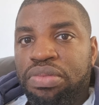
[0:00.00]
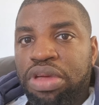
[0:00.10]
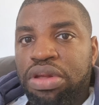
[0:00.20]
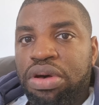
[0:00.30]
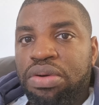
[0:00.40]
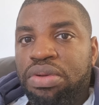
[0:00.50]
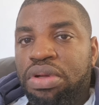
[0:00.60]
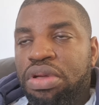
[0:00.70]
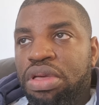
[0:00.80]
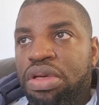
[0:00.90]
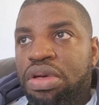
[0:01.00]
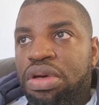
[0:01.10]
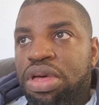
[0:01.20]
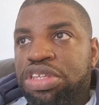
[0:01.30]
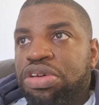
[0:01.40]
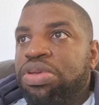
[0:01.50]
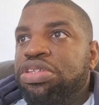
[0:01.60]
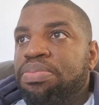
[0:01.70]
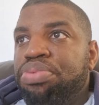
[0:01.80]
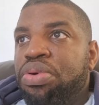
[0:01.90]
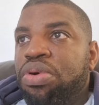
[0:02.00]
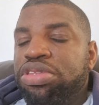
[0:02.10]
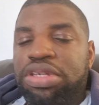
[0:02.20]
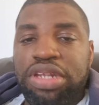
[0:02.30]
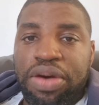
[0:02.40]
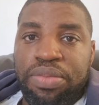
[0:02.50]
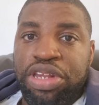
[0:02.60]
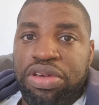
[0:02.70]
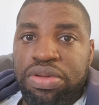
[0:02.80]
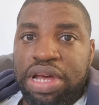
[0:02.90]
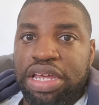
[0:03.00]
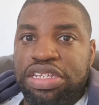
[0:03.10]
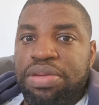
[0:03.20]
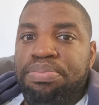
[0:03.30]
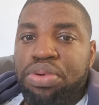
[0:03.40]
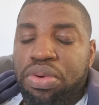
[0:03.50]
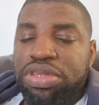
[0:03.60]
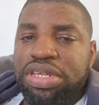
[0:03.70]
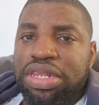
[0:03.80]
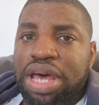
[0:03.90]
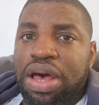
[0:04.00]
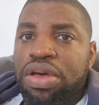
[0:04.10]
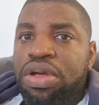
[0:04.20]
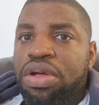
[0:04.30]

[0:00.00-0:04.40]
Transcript: you know. So it's important that we do that. It's important that,